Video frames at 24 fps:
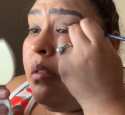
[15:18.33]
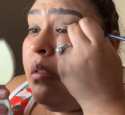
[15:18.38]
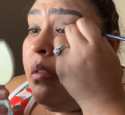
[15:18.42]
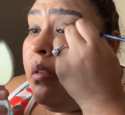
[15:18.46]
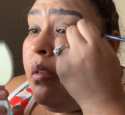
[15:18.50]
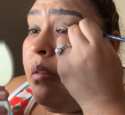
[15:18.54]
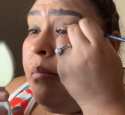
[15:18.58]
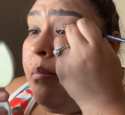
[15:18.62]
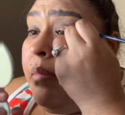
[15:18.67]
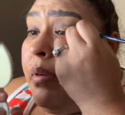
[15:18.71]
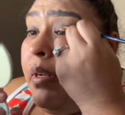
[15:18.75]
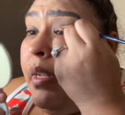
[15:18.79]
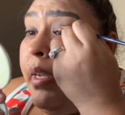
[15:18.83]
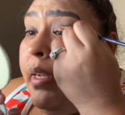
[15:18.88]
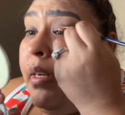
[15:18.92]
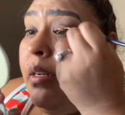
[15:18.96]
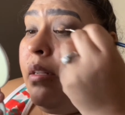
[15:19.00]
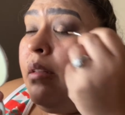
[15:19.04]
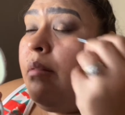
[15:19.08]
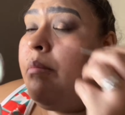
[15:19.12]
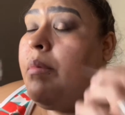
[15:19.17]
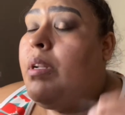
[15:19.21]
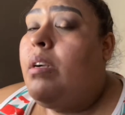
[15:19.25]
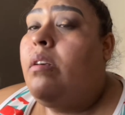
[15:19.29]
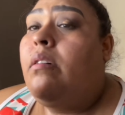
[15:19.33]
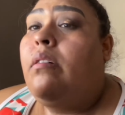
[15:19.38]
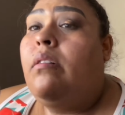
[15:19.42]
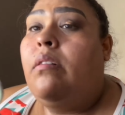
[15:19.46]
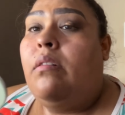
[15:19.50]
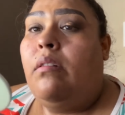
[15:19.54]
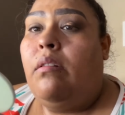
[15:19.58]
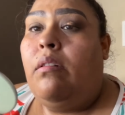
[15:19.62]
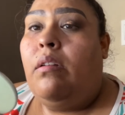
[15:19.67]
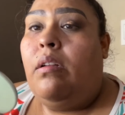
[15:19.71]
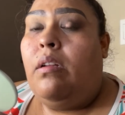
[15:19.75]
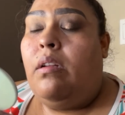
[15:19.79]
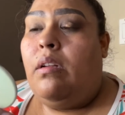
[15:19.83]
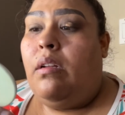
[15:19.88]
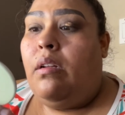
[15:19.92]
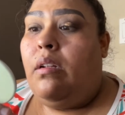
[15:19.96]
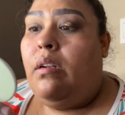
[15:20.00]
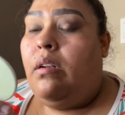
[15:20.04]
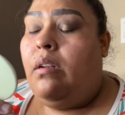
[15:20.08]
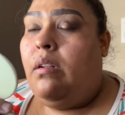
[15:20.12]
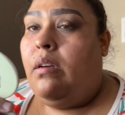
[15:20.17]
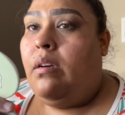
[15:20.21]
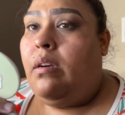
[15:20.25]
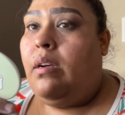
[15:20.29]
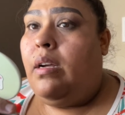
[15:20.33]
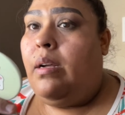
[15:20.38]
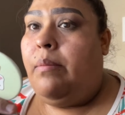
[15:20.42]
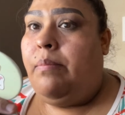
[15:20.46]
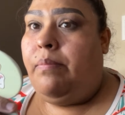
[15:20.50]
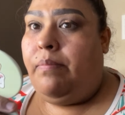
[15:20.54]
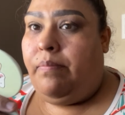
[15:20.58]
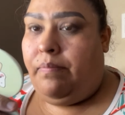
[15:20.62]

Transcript: Apply it in the middle, look up,